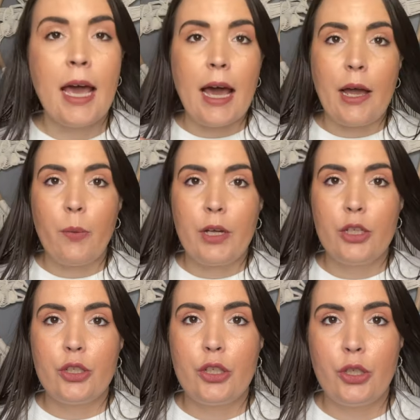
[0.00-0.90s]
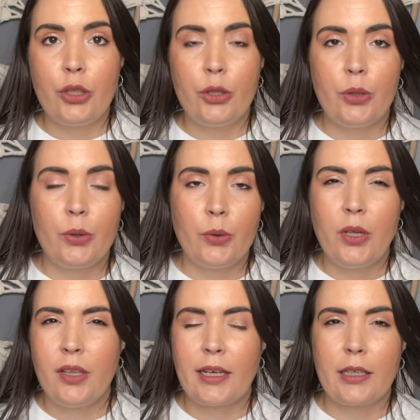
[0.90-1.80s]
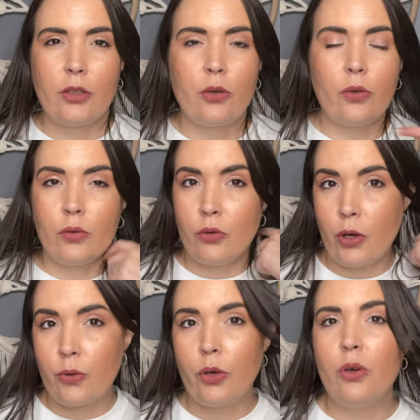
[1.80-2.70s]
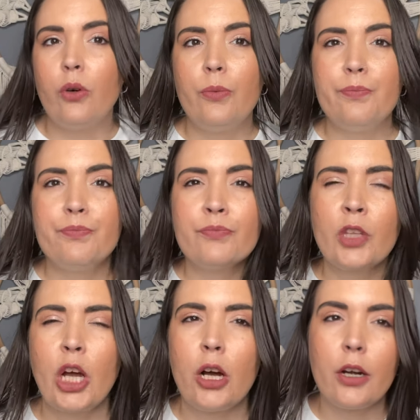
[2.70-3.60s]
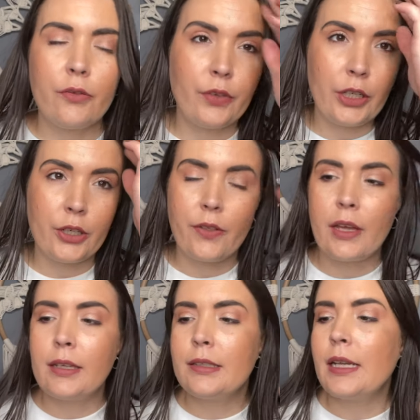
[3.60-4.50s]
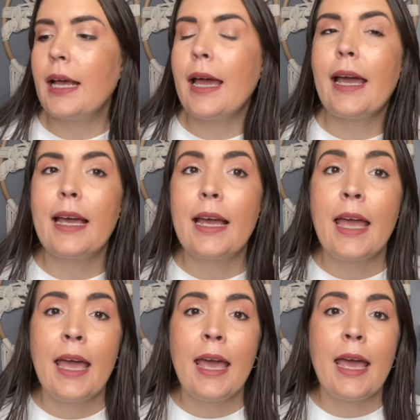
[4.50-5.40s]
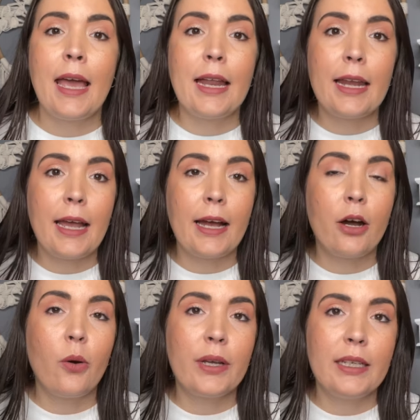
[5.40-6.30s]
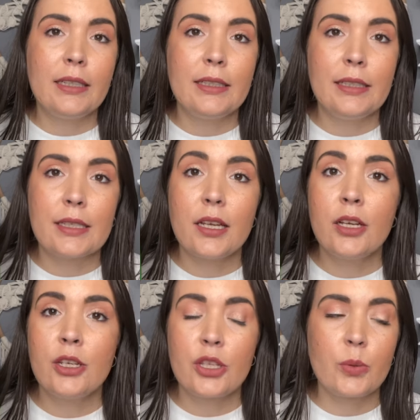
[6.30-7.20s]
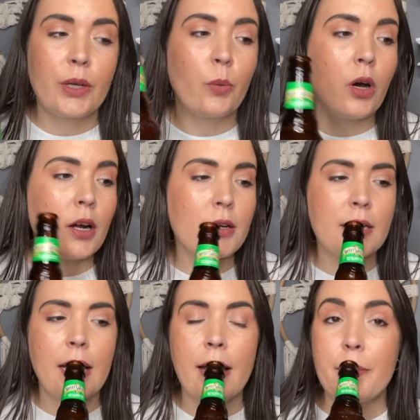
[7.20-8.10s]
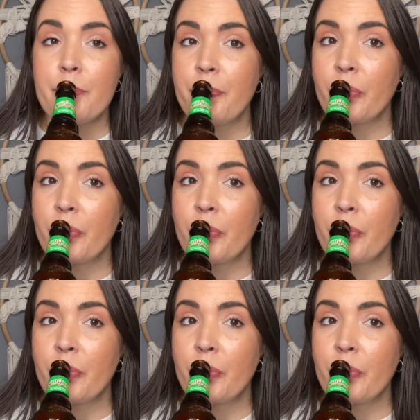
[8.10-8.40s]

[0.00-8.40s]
I went to like a little local art vendor thing today. And now it is sweet water time.